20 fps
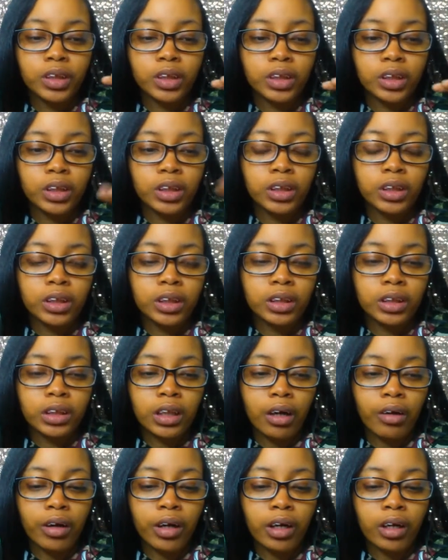Jesus is
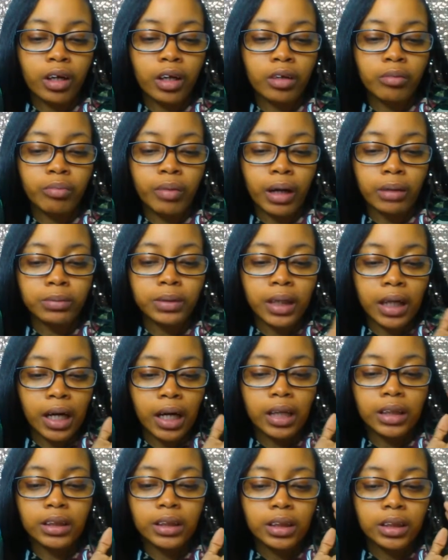out here getting
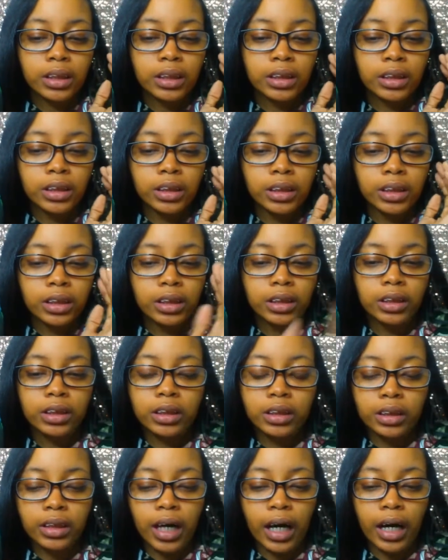baptized. Jesus
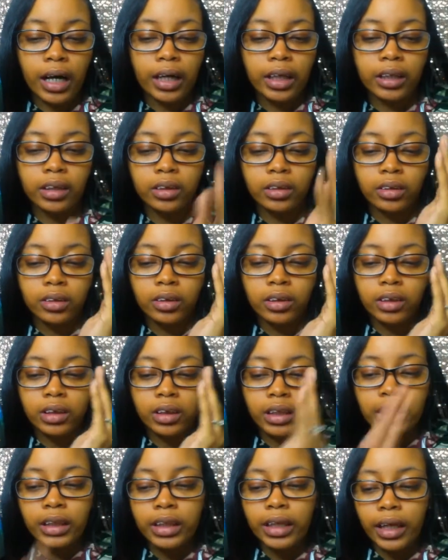is dying.
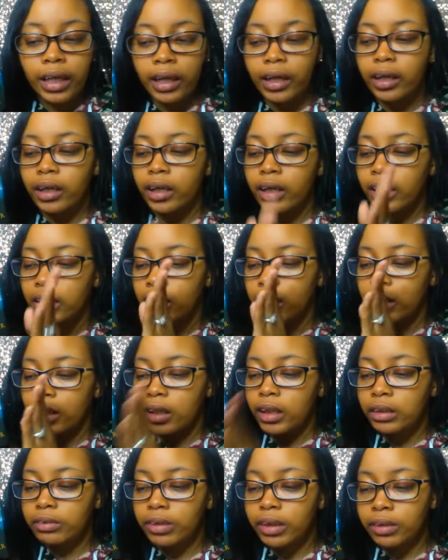He did.
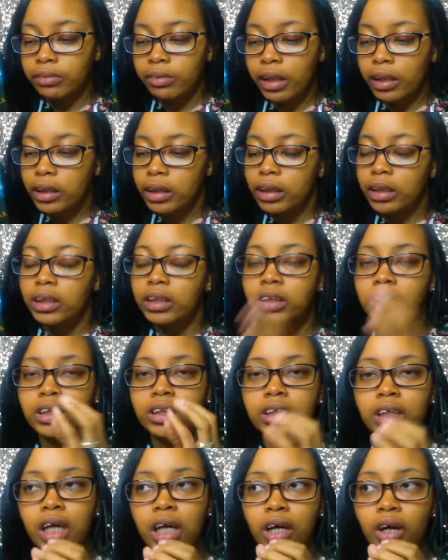He's resurrected. It's
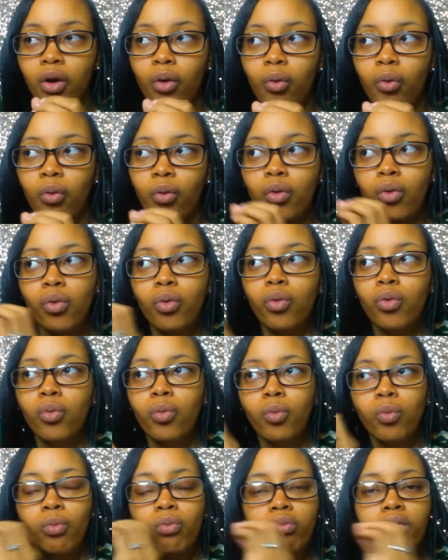just like,
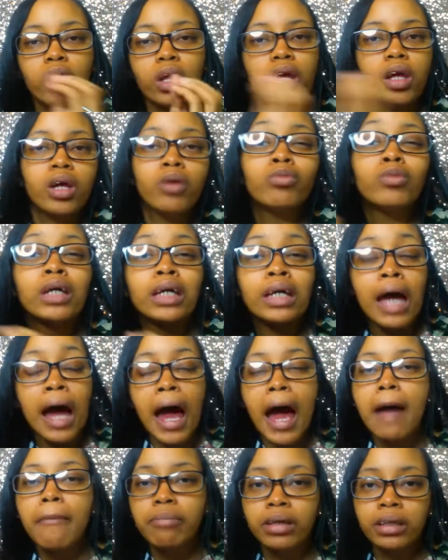it, it
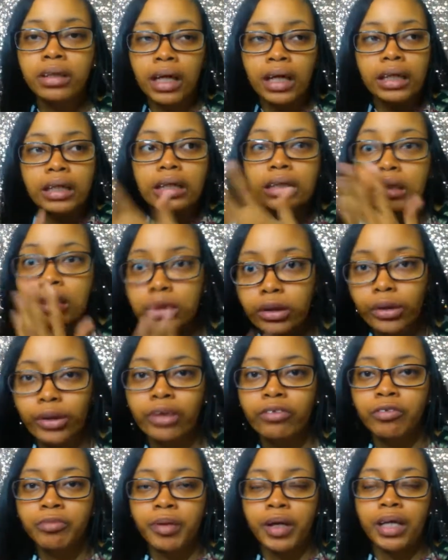happened like in the
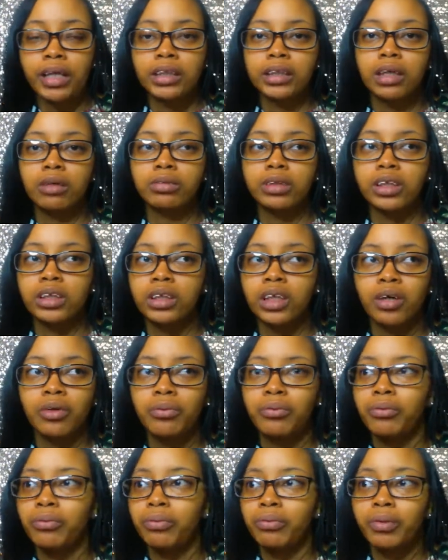turn of a page. And I was just like,
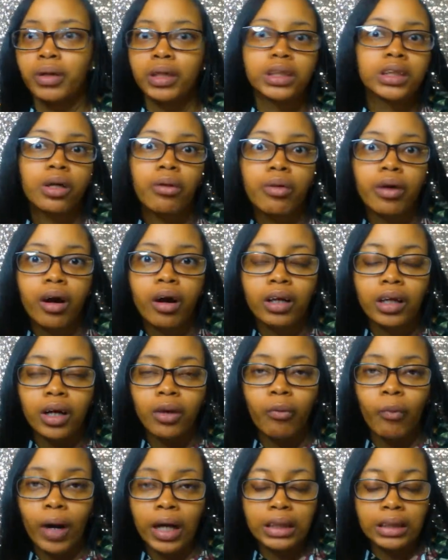what's going on?
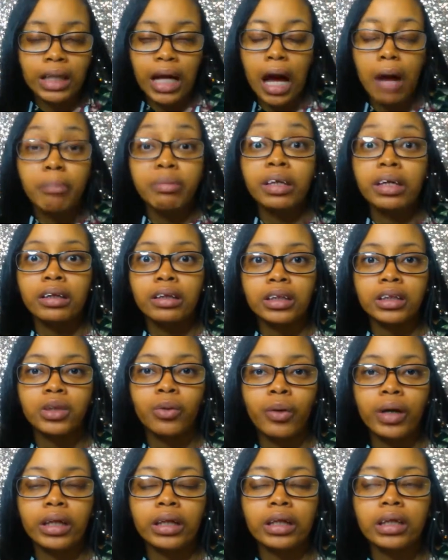Like, why is it happening this
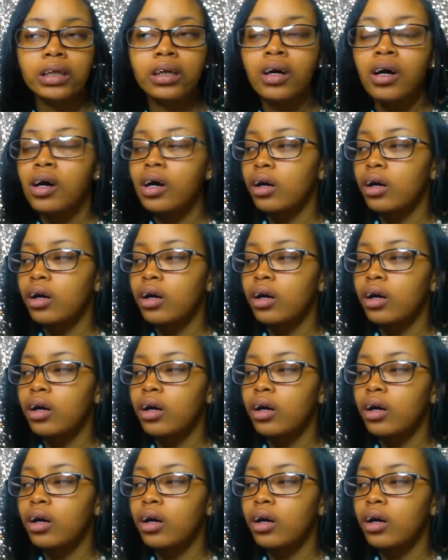quickly?